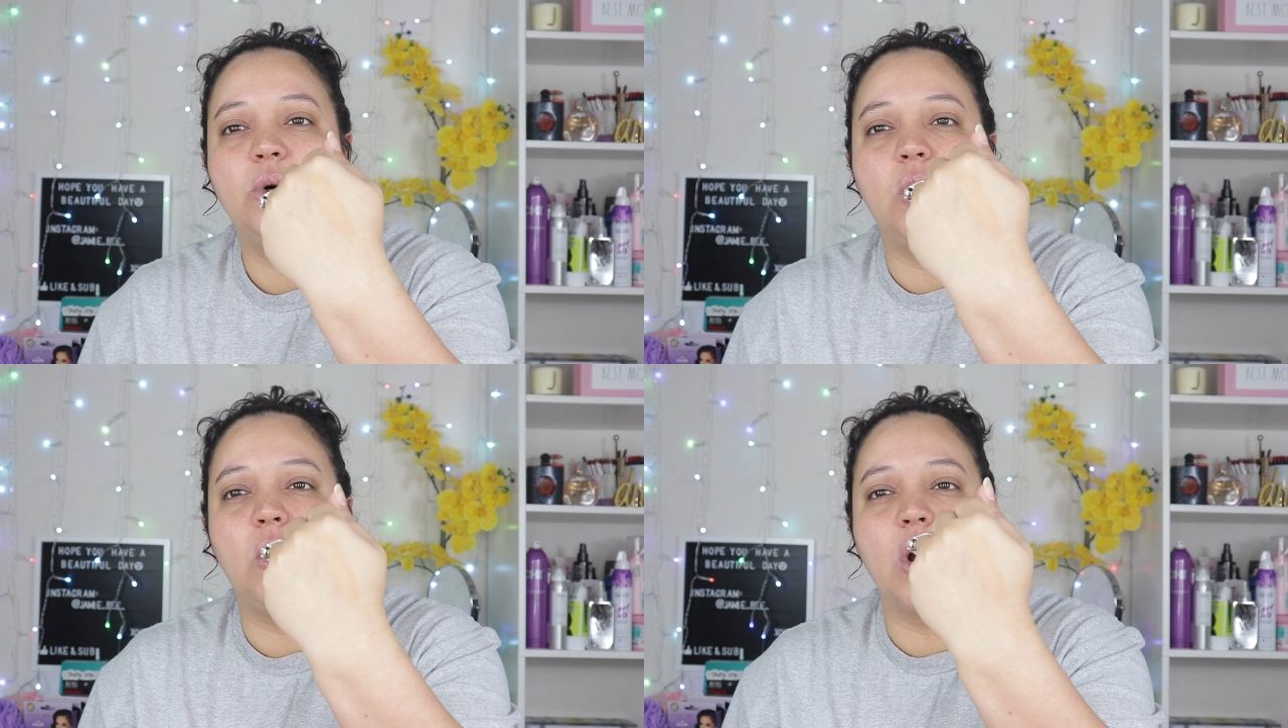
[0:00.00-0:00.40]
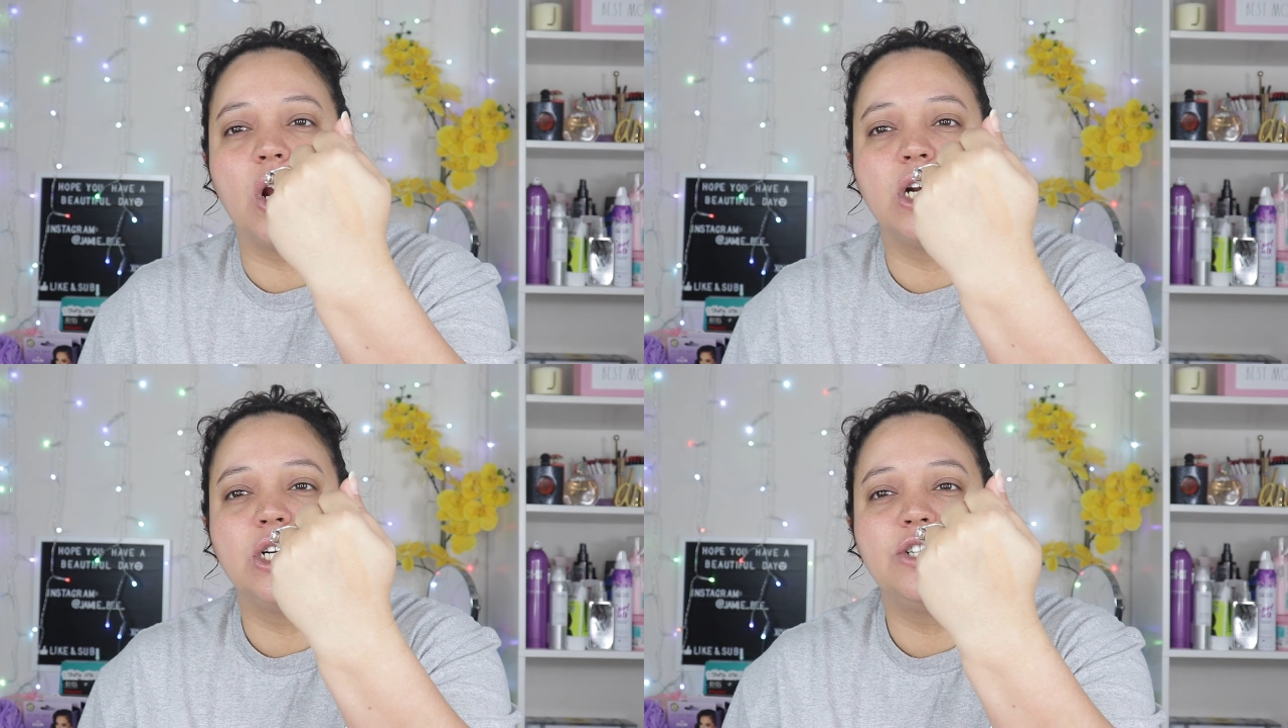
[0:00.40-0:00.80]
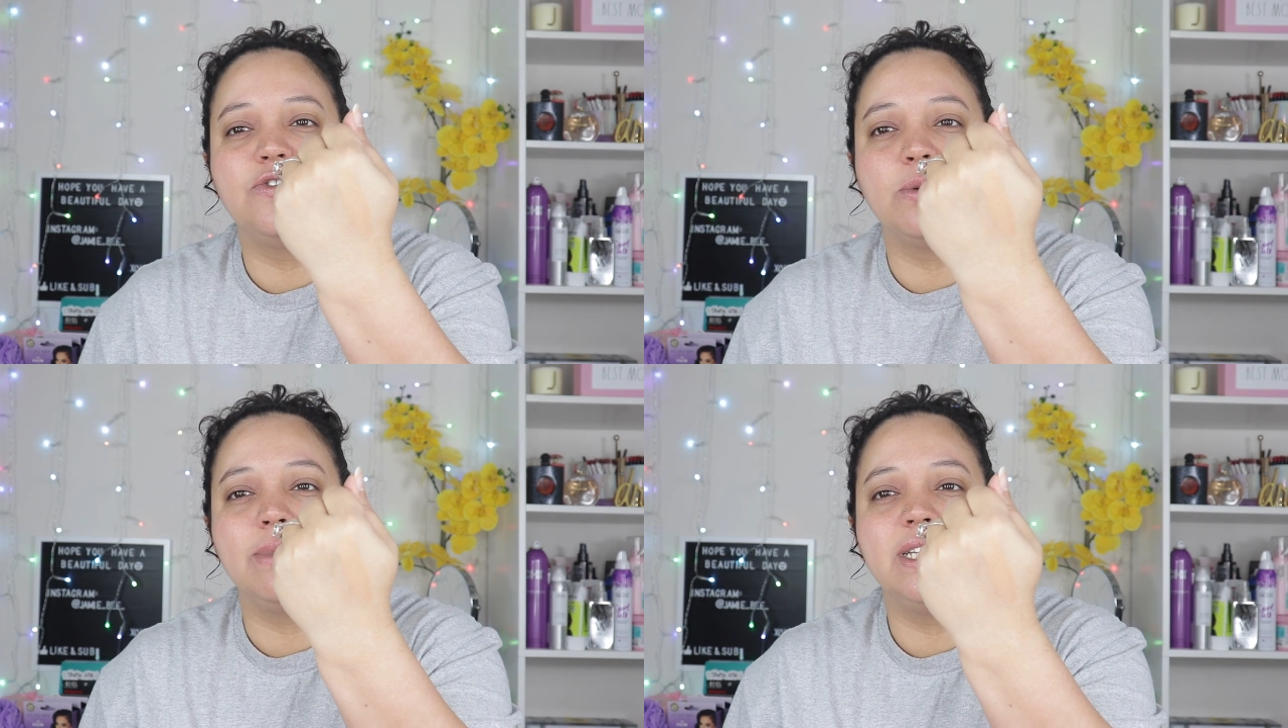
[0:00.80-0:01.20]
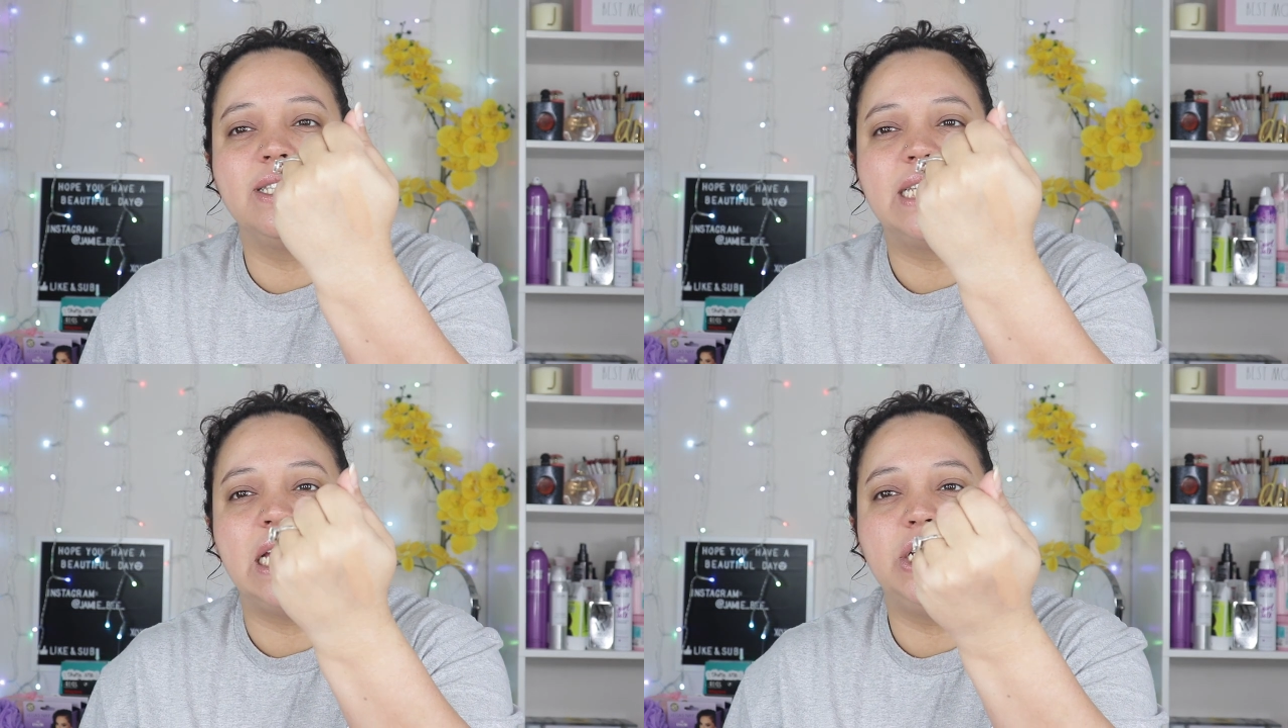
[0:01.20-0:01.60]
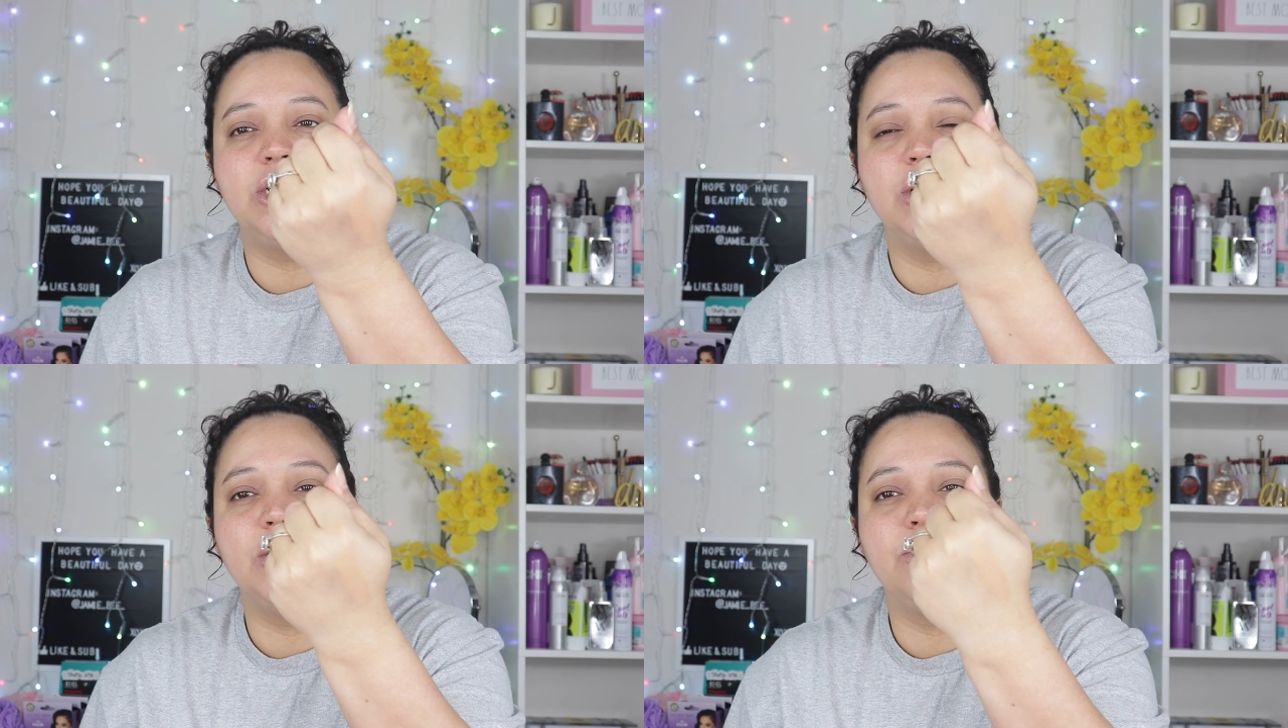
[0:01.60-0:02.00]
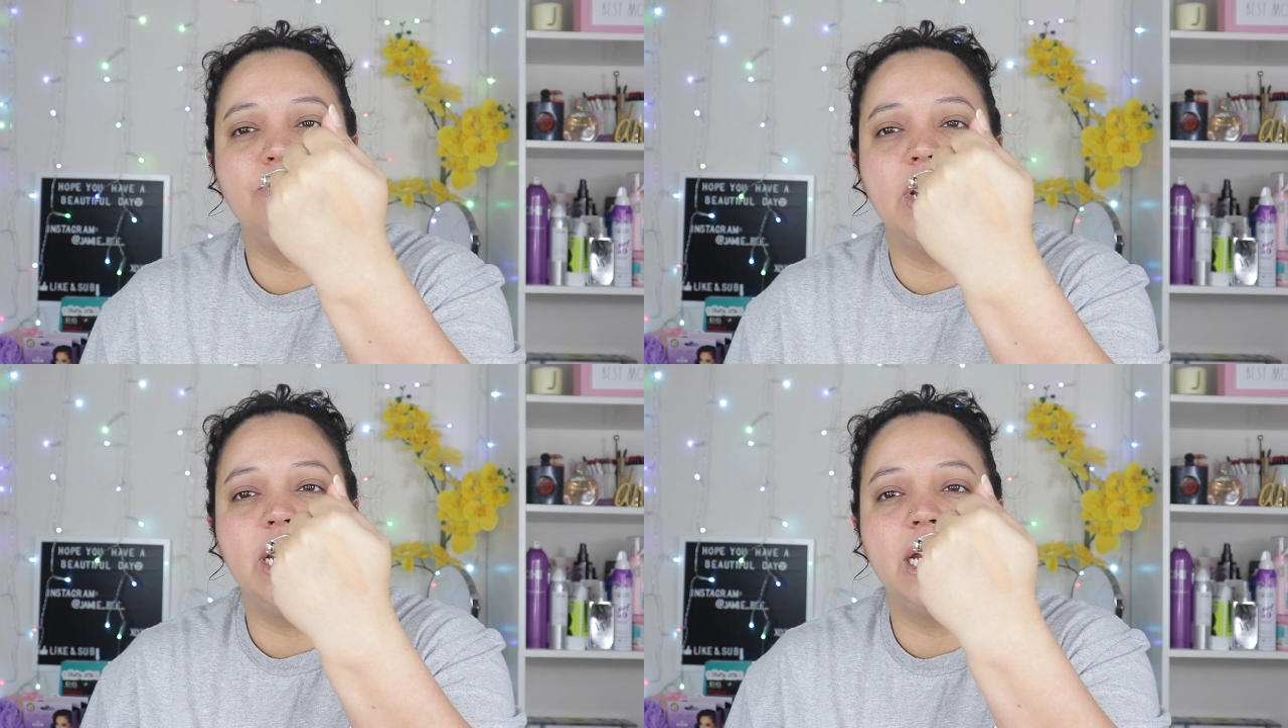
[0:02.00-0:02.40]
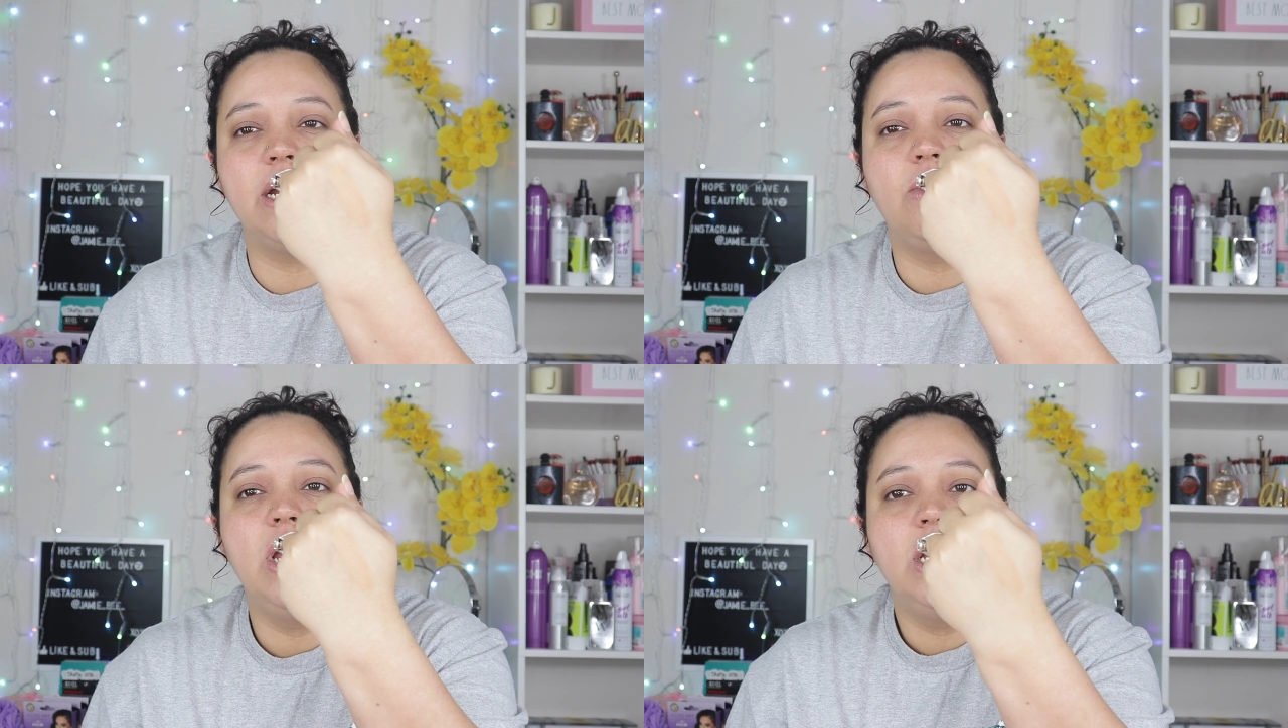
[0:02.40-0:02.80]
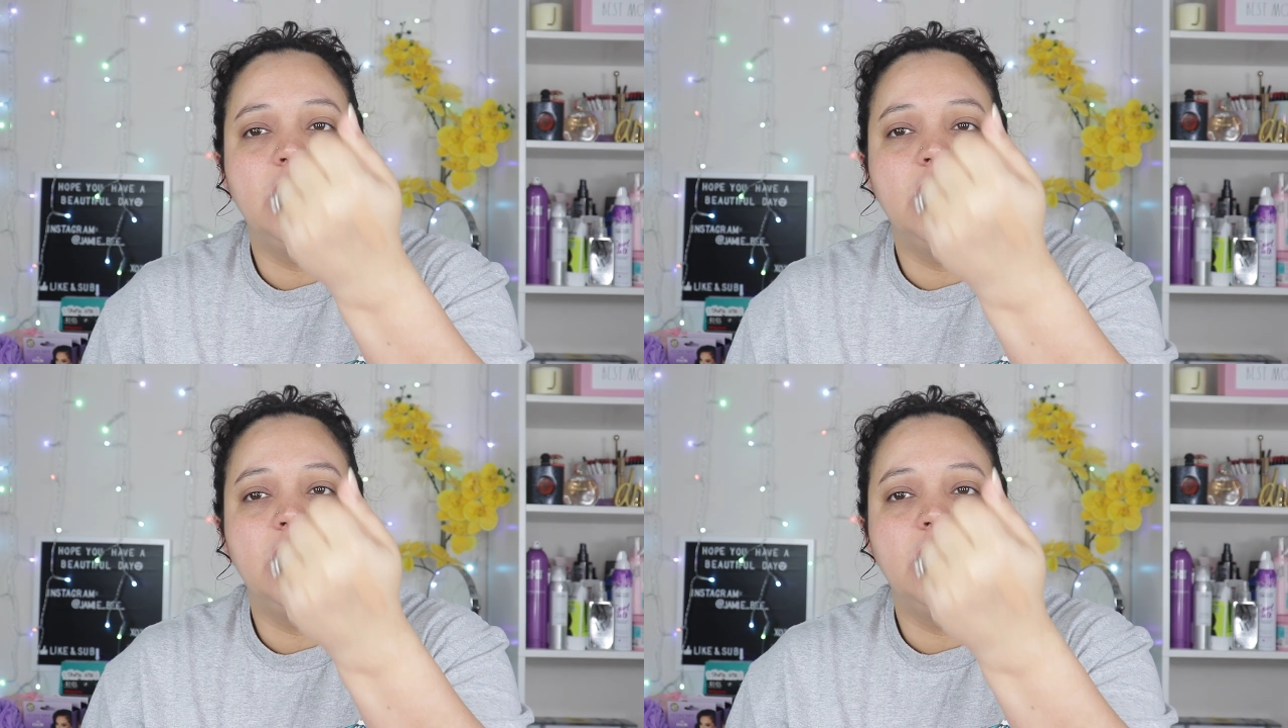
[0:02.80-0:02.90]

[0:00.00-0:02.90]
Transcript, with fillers: orange for my skin tone right now.